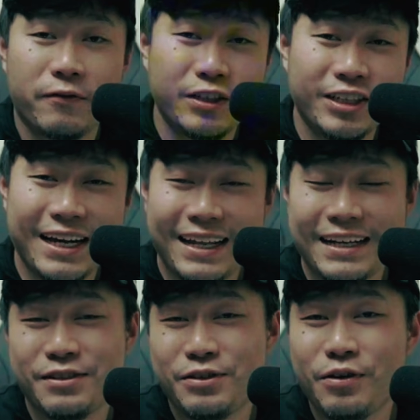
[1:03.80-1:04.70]
The first thing I
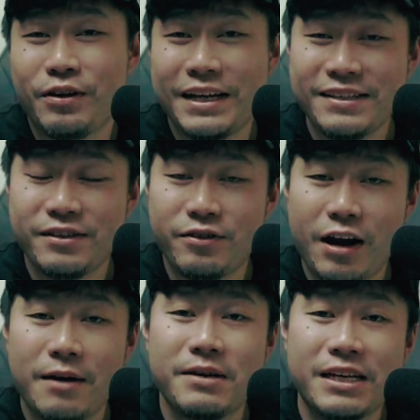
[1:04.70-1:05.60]
like to do on
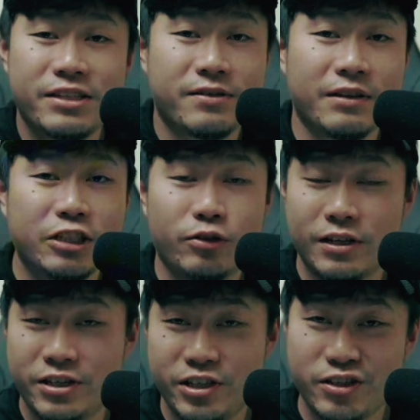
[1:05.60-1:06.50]
Instagram is
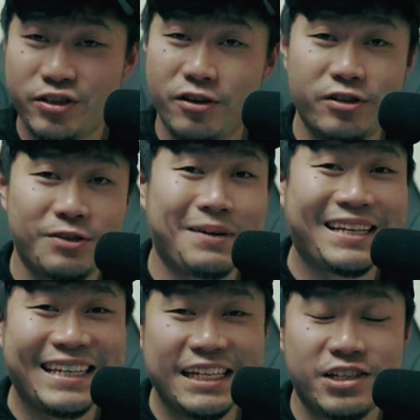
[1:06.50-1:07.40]
literally just search my
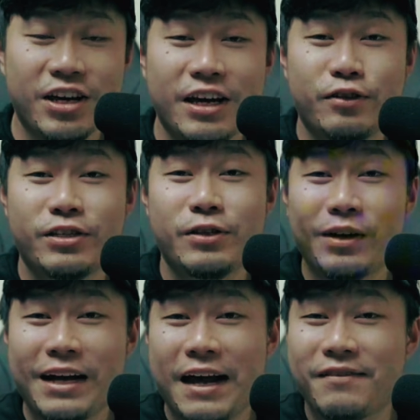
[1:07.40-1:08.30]
niche to see
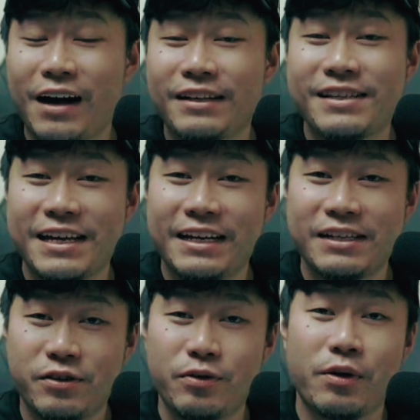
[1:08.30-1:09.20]
what kind of content
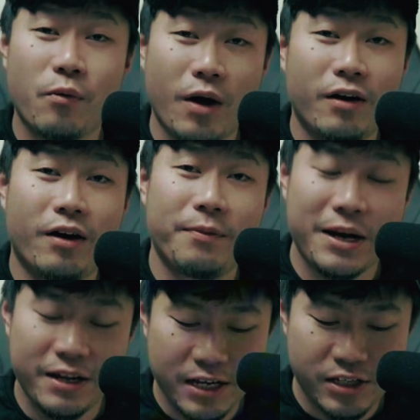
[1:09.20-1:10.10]
that's doing well on
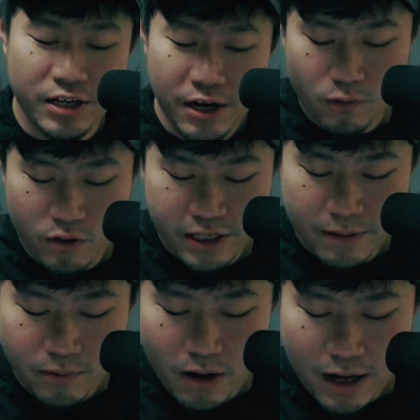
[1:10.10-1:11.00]
my niche. For
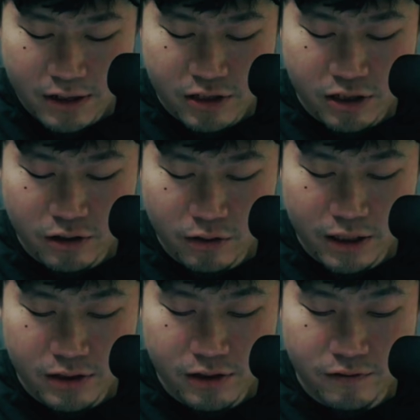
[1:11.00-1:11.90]
example, I could just look
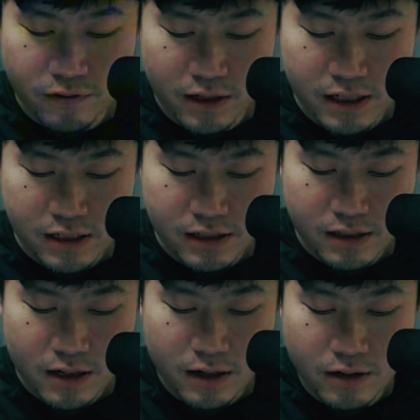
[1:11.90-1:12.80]
into fitness.
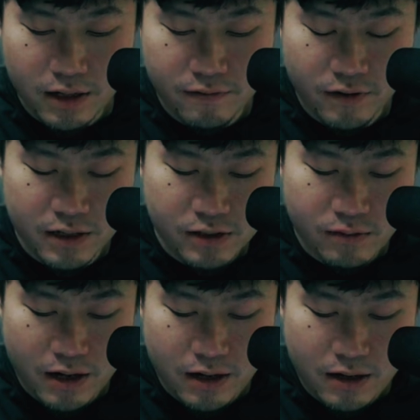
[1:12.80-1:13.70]
I click fitness
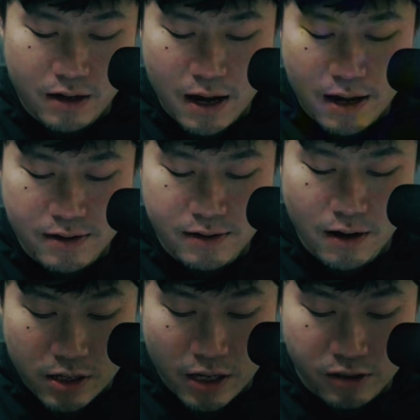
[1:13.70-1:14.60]
right here. And
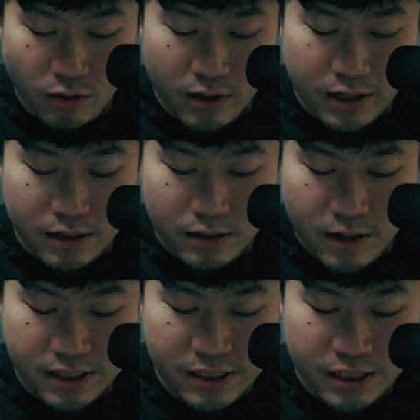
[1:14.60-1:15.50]
yeah, so I
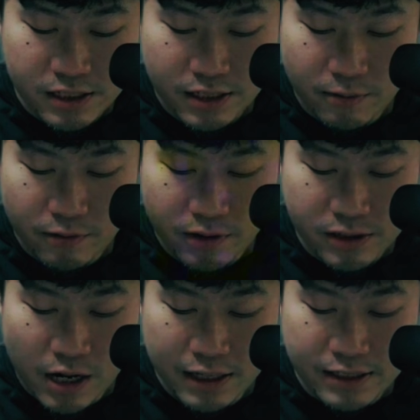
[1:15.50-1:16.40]
can see some of this
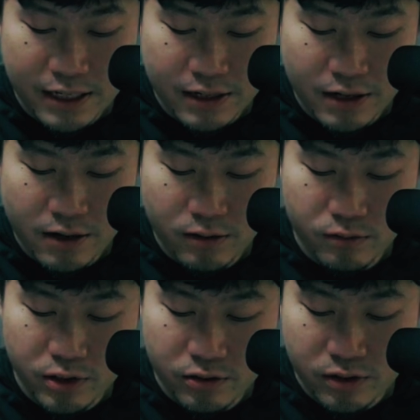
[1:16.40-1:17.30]
content here.
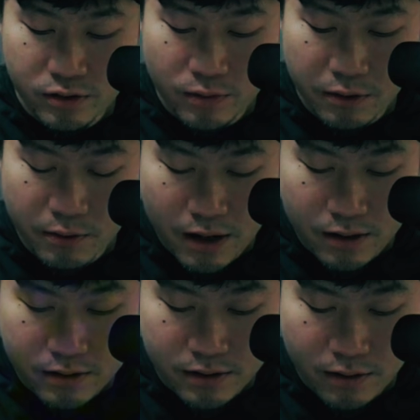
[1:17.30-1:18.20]
Reels is doing
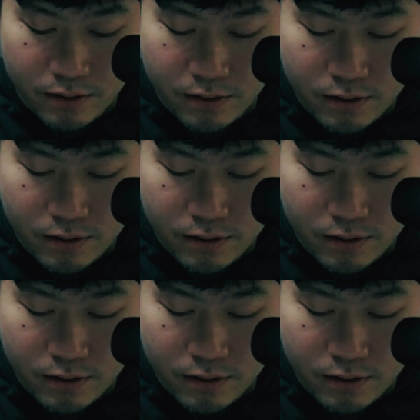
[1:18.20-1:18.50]
well, so